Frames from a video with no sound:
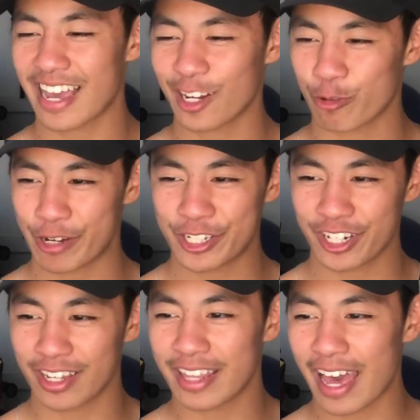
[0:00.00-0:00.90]
that
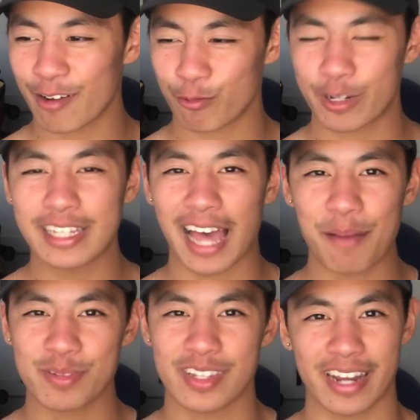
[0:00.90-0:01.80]
creature that
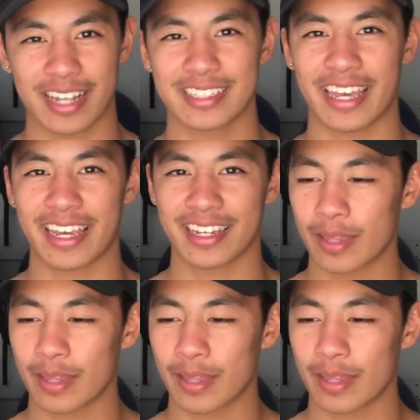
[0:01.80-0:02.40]
relapsed the next day